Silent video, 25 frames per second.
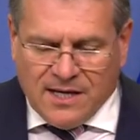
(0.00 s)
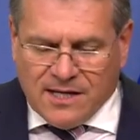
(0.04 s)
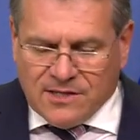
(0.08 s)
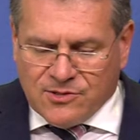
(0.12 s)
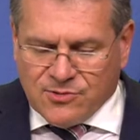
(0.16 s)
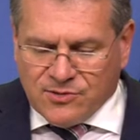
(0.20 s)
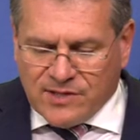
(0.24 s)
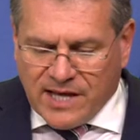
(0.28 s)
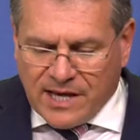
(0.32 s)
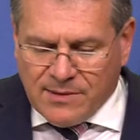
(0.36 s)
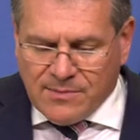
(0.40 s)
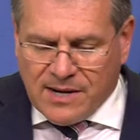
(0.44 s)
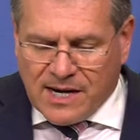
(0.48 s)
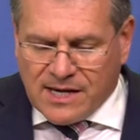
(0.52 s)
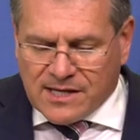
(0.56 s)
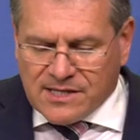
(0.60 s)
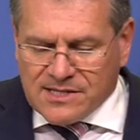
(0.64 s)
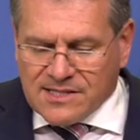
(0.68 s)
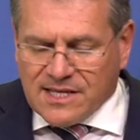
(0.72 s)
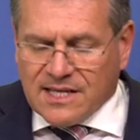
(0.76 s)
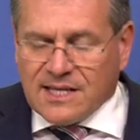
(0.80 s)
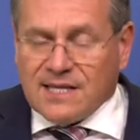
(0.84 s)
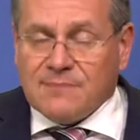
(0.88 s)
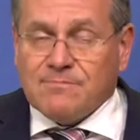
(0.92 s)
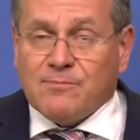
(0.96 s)
Today
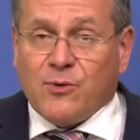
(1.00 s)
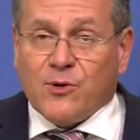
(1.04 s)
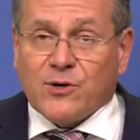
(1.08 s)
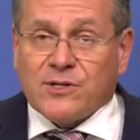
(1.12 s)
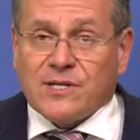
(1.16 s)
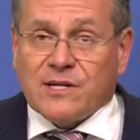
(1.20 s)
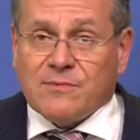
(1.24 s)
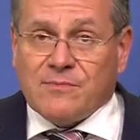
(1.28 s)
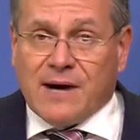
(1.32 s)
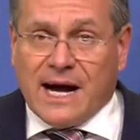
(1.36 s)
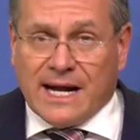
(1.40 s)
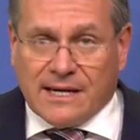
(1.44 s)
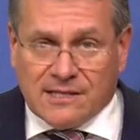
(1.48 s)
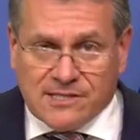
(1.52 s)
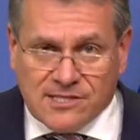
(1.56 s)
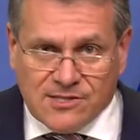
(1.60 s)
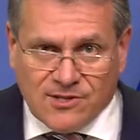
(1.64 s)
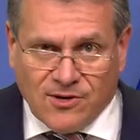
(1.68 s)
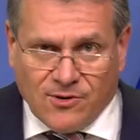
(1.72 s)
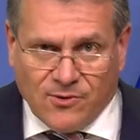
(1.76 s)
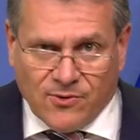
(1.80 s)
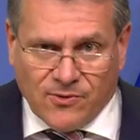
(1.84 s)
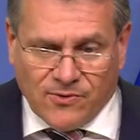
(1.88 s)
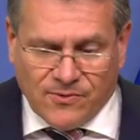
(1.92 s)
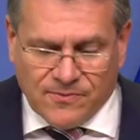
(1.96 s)
marks an important
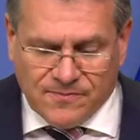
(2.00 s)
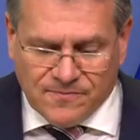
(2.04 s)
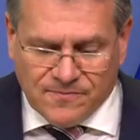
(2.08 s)
milestone.